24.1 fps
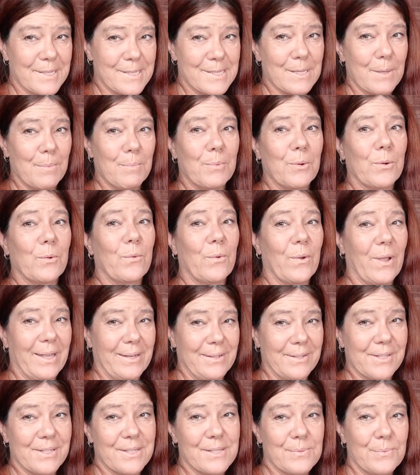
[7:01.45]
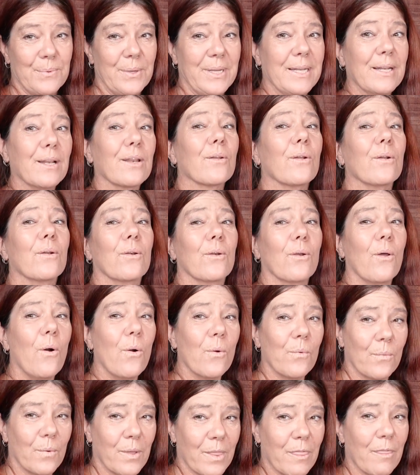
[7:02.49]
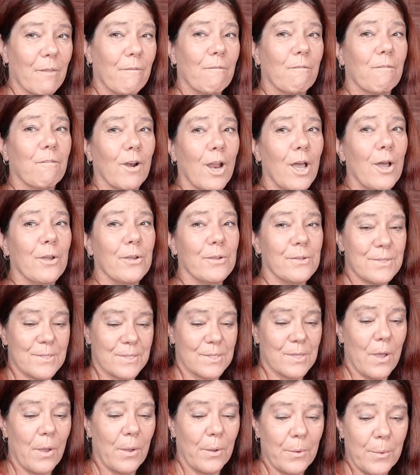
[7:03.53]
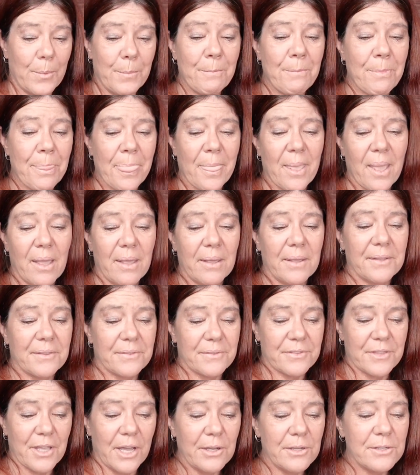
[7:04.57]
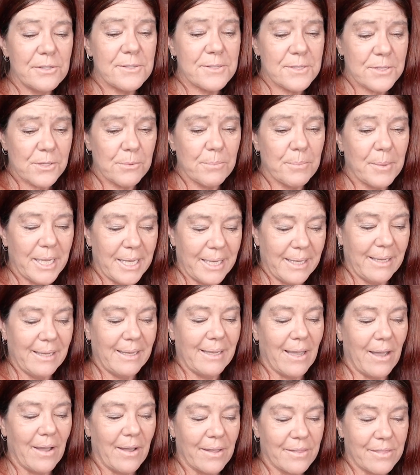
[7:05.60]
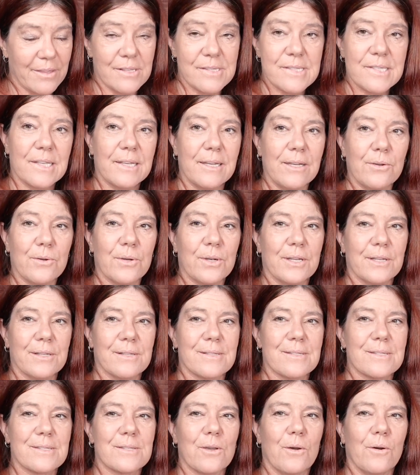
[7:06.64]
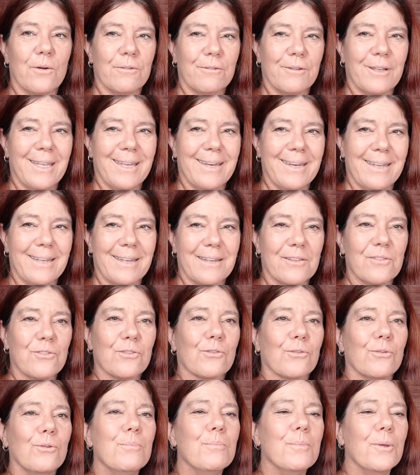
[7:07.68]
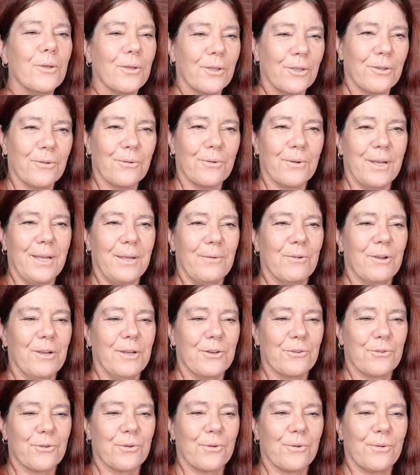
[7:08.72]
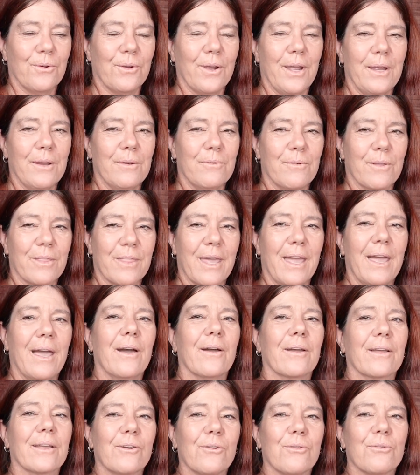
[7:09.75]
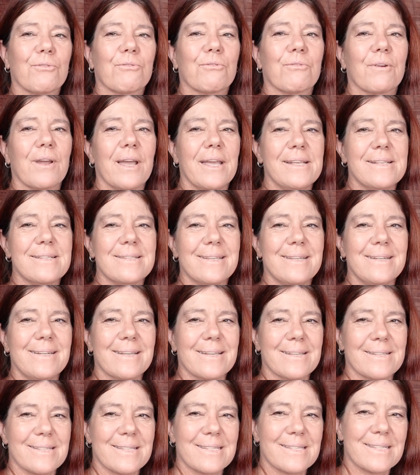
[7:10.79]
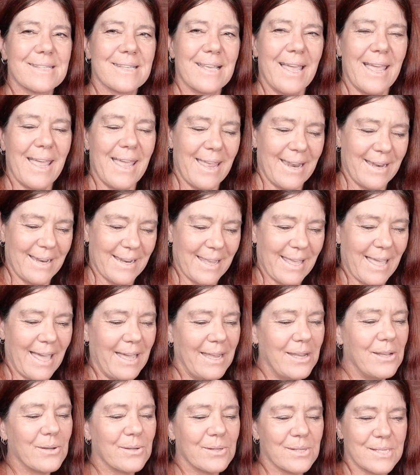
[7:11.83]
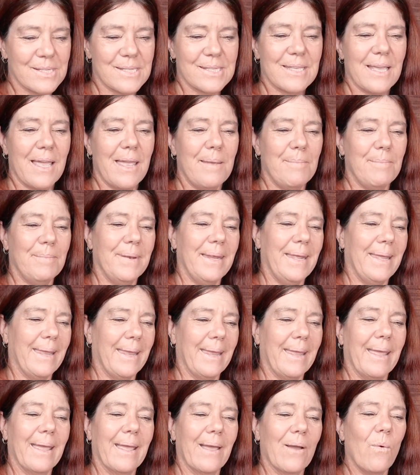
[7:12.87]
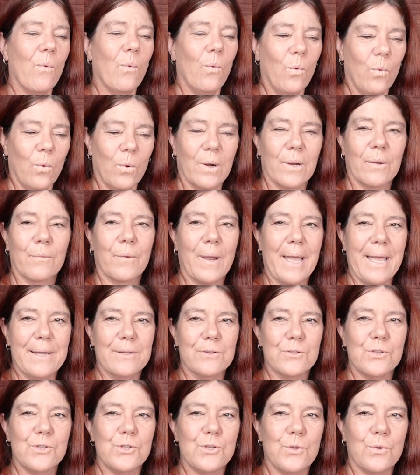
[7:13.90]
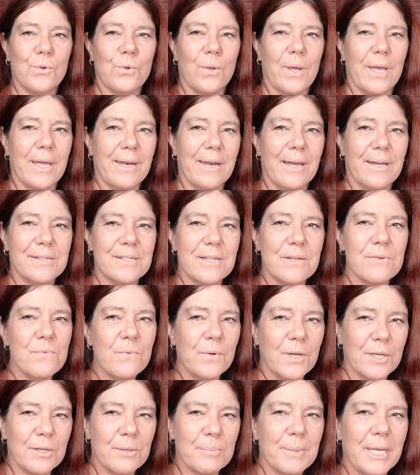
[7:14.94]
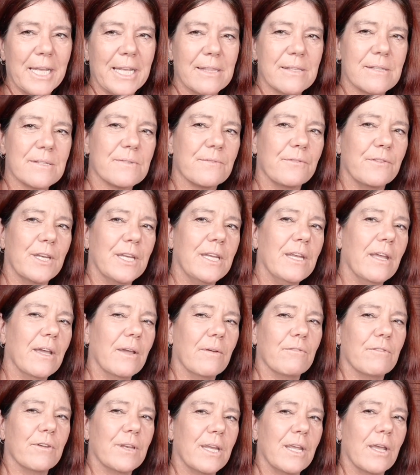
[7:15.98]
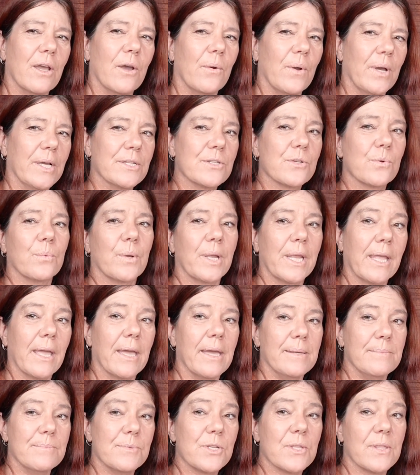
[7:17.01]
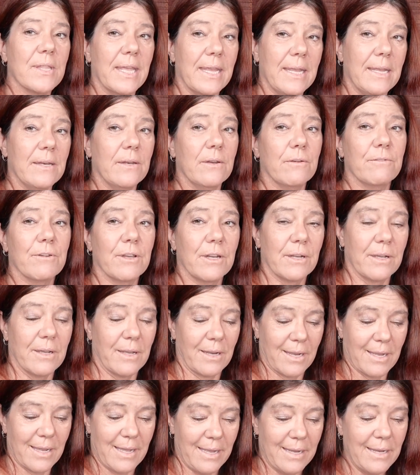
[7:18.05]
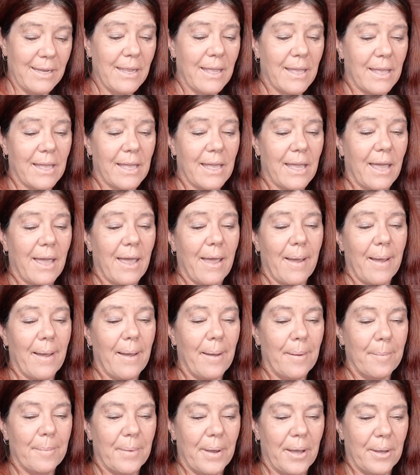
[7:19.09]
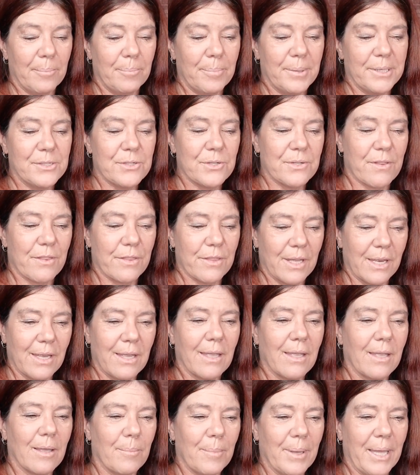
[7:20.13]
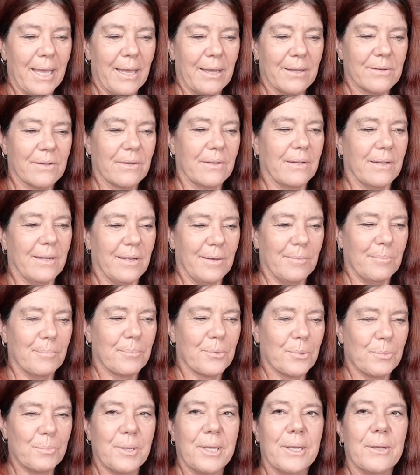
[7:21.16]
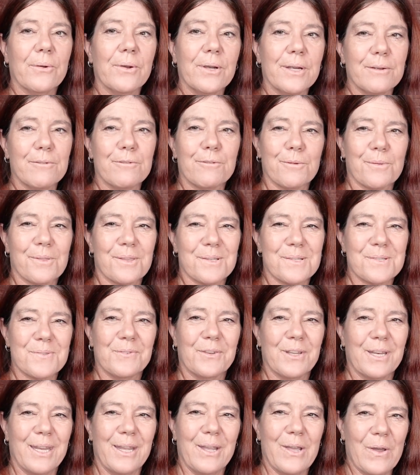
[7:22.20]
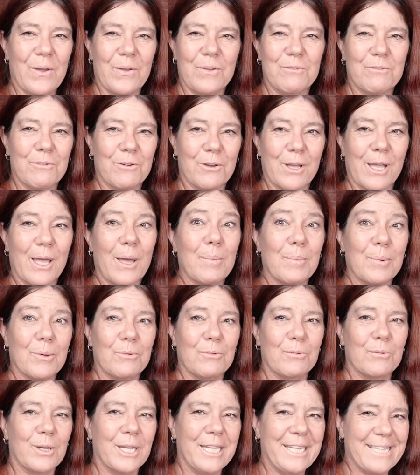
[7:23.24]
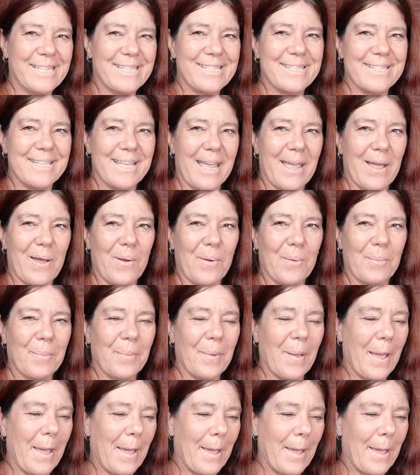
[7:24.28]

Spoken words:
and simple and just went along with the flow. So those to me are the secrets of getting through Mercury retrograde without craziness and chaos happening all around you. And I didn't want to make this video until we came to the end of it, okay? I've been thinking about it and preparing for this video for a couple of weeks now.